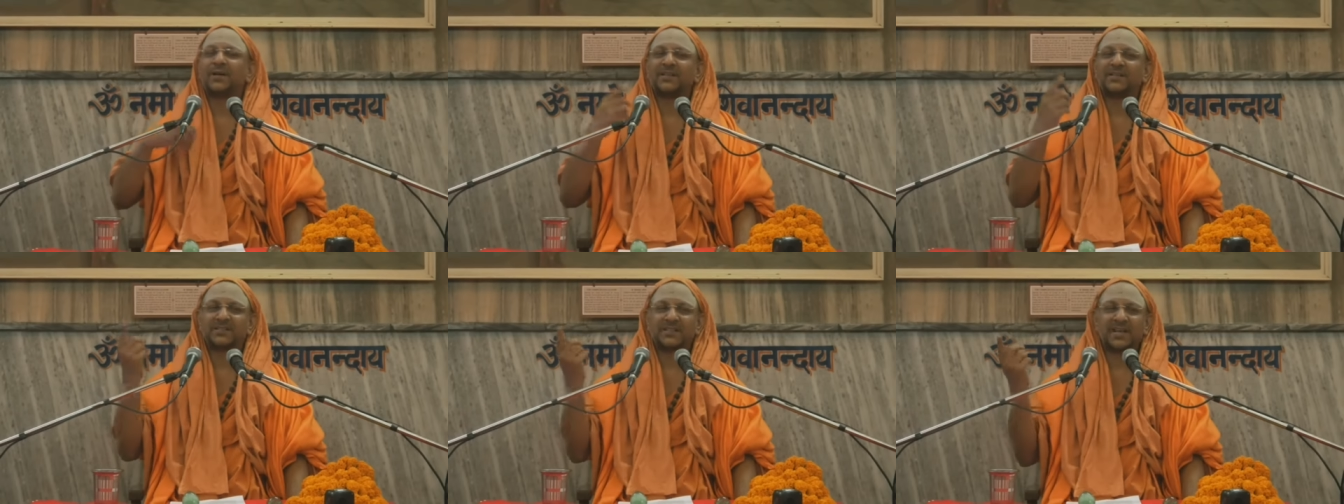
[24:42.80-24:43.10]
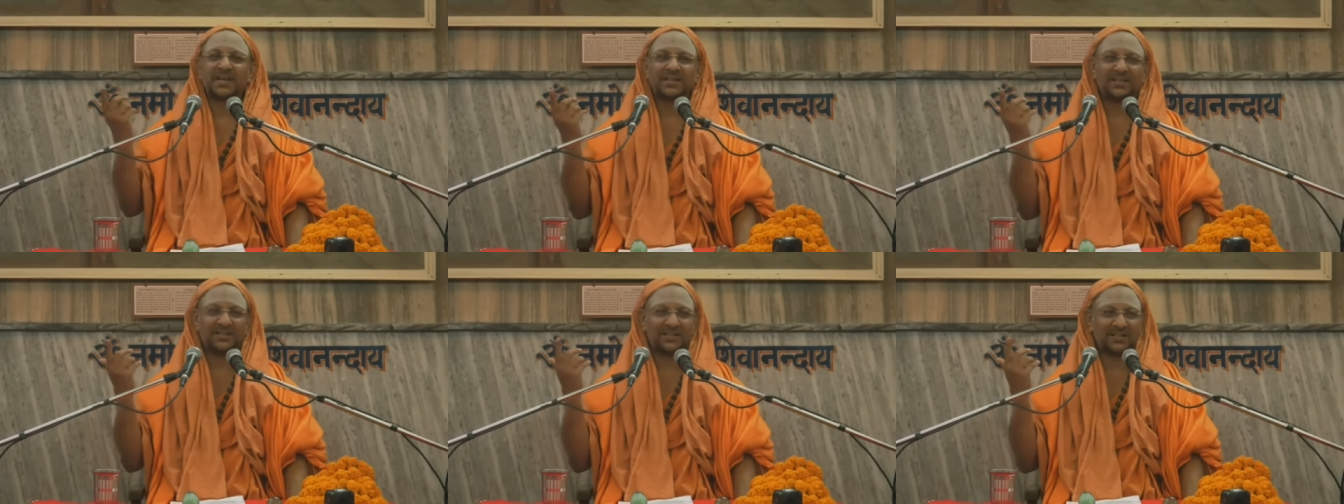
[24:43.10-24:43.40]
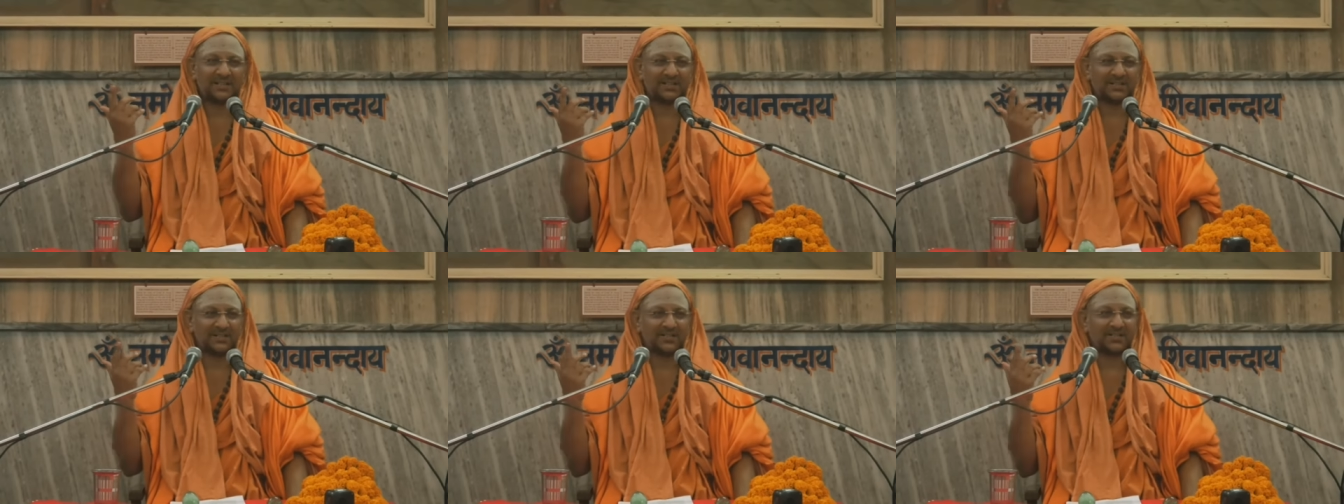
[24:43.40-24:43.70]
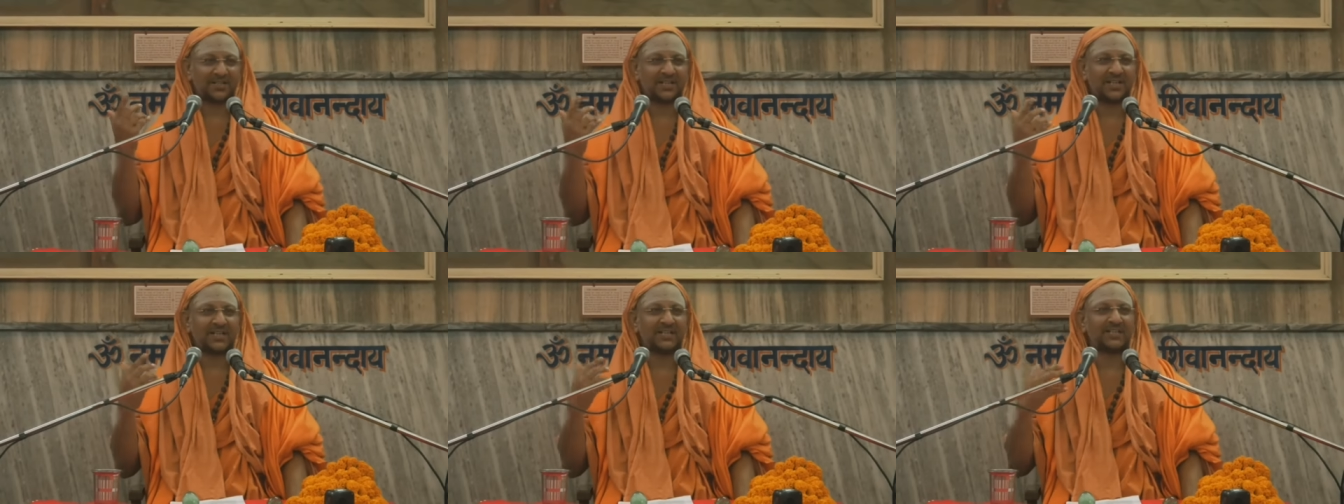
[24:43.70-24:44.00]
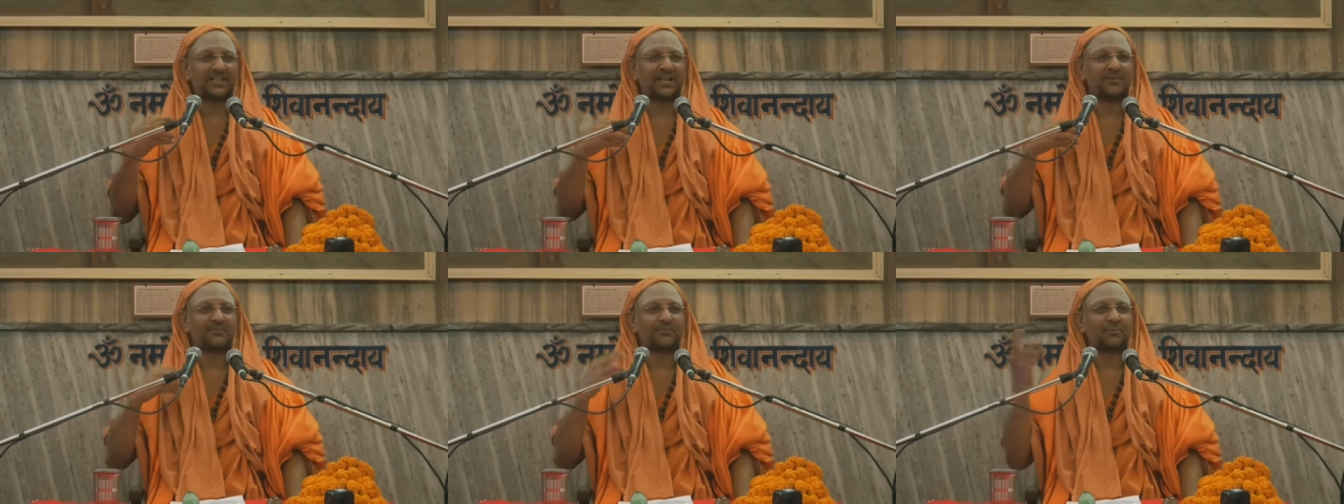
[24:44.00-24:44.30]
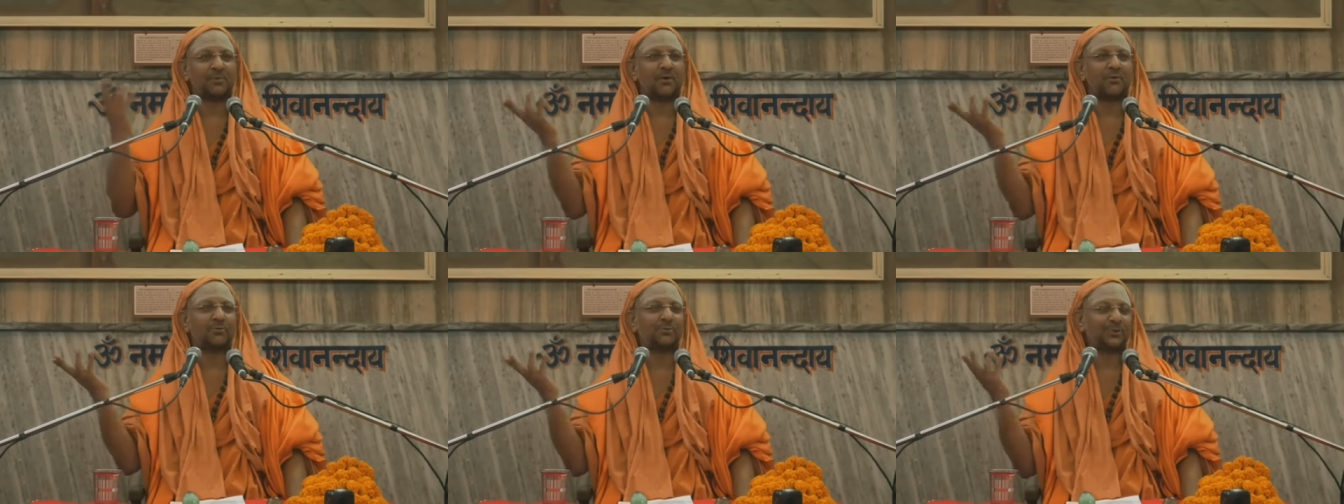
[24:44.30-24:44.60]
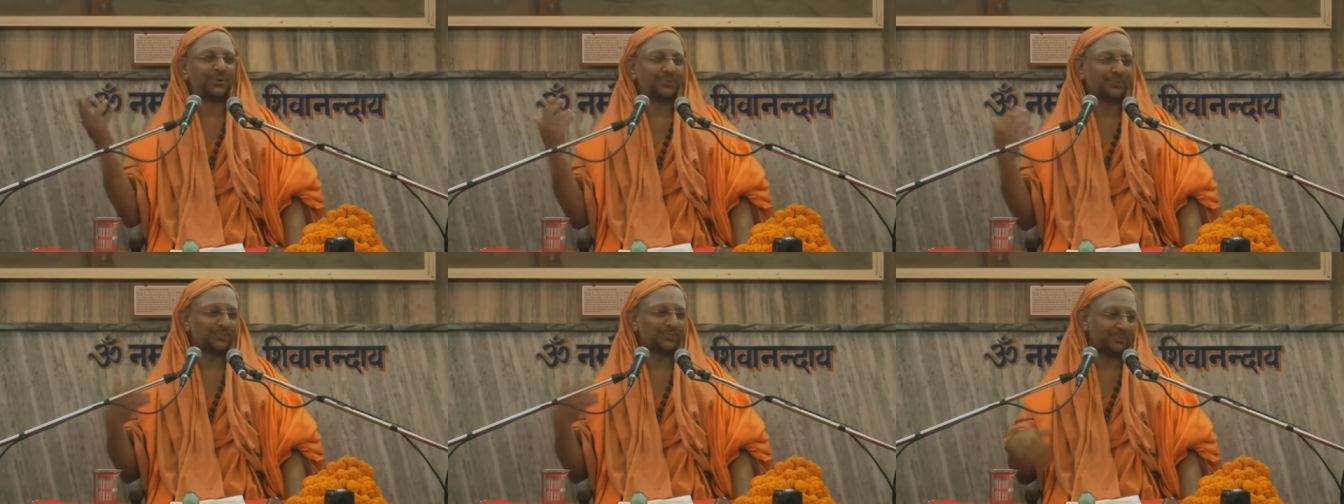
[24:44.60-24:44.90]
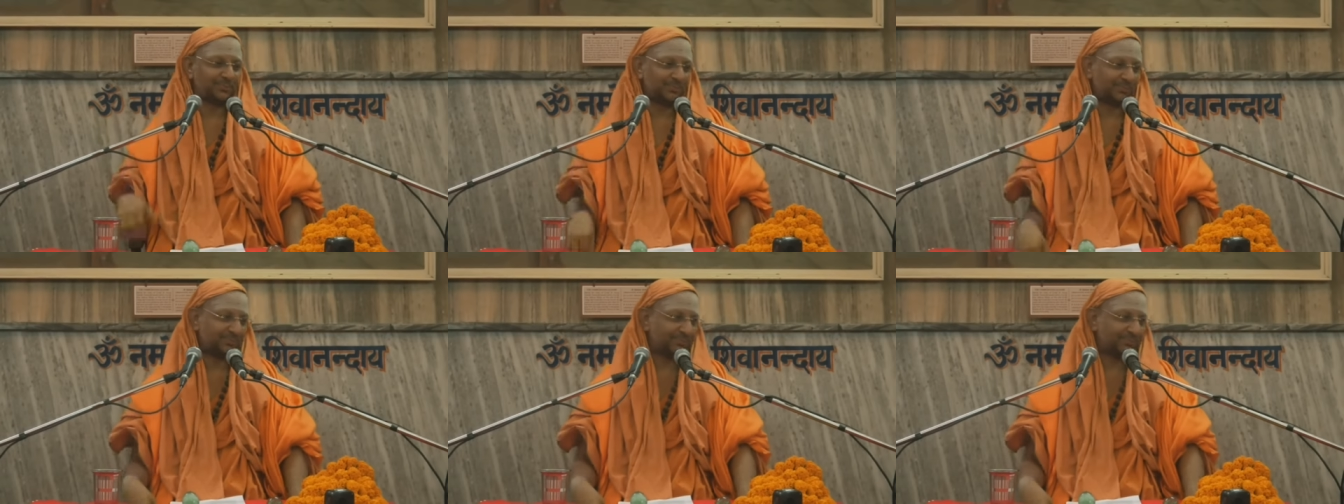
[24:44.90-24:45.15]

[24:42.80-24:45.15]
by silence, in that maunam.